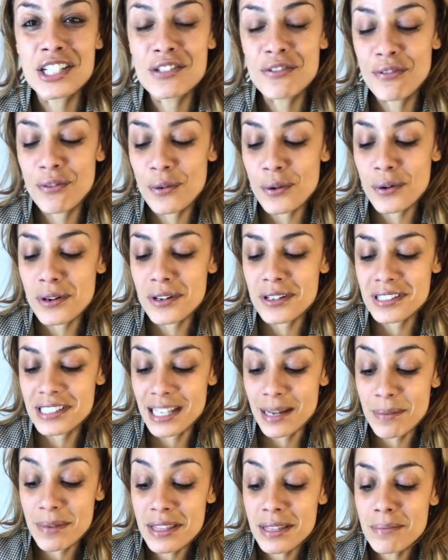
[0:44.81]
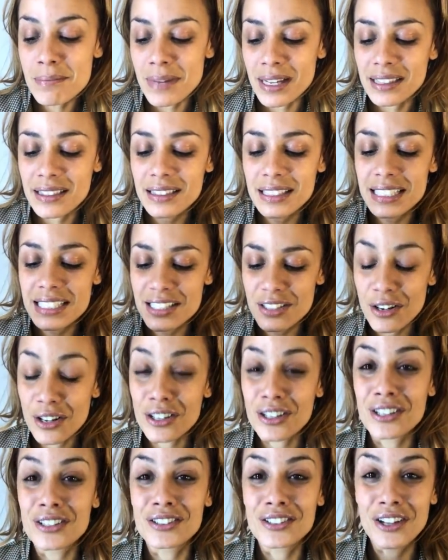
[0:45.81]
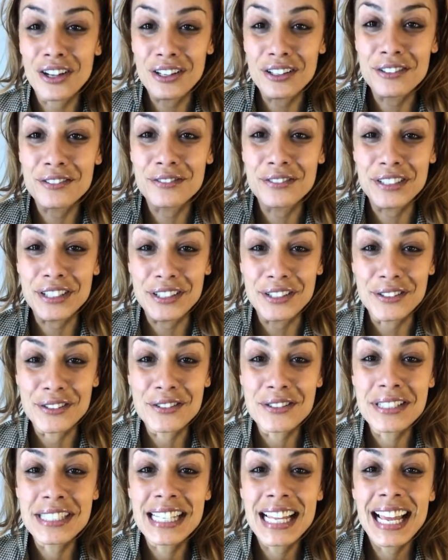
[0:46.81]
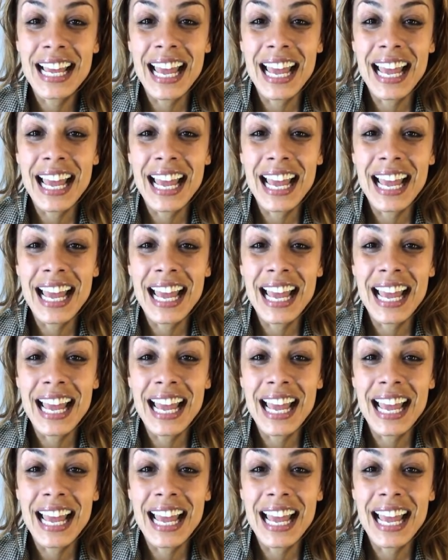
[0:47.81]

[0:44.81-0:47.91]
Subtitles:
for some of the monthlies got a lot of views.